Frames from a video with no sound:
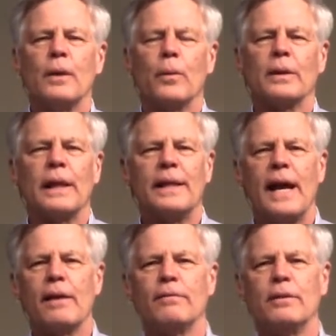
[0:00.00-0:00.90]
We're glad to
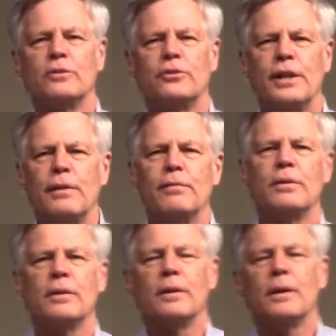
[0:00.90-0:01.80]
have Steve
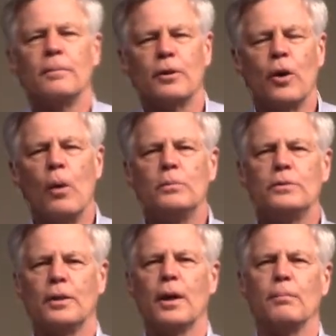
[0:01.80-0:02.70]

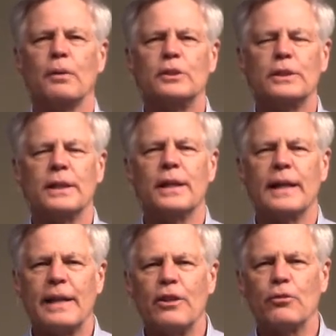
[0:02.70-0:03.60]
McCombs, uh, preaching
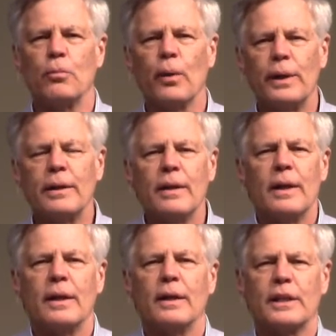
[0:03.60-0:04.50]
again this morning,
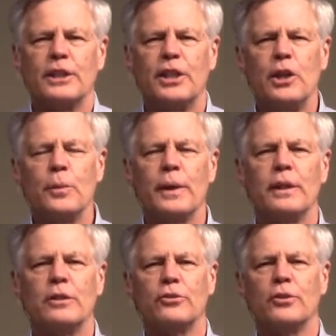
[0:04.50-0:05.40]
uh, continuing
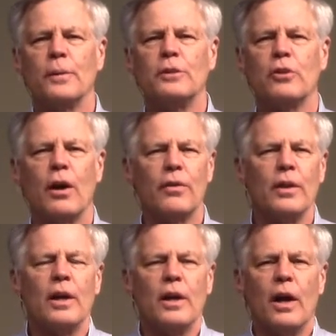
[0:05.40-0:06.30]
his series on,
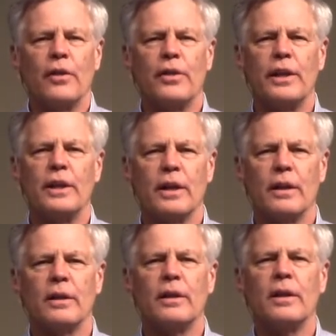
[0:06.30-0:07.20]
on the, uh,
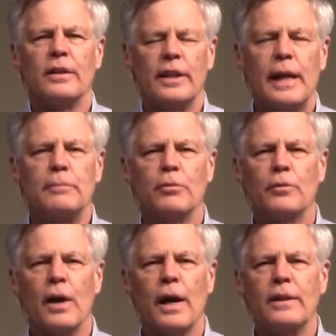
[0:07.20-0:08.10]
the names of
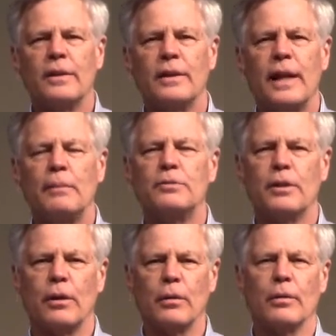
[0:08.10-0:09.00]
God, the names
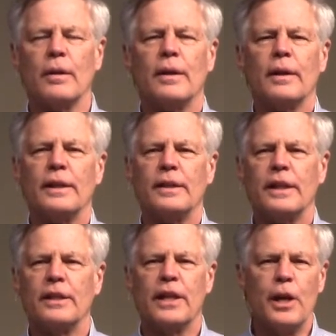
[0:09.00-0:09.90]
that are in the,
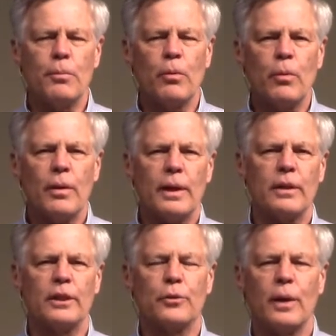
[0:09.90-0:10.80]
in the Hebrew and how
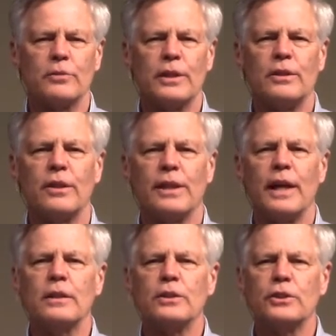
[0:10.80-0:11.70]
they translate to the
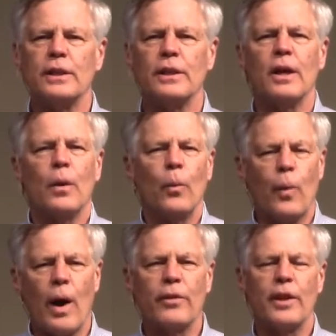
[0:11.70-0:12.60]
English and
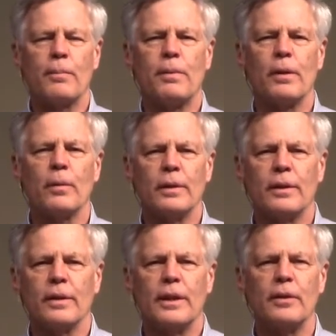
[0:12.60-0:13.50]
how they appear and
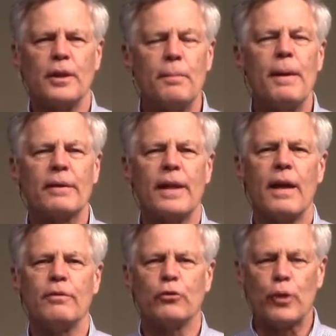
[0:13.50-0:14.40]
uh, the, the impact they
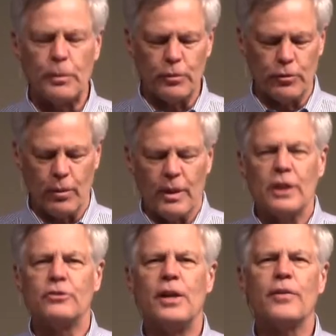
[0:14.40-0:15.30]
have in Scripture. So,
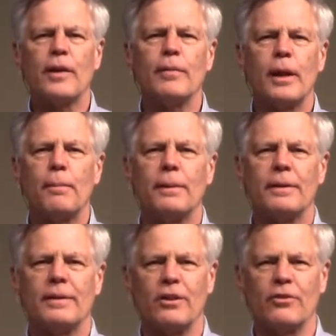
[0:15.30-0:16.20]
Steve, come on up at
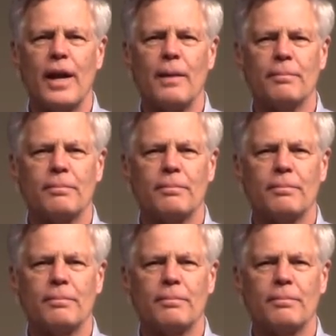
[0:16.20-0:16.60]
this time.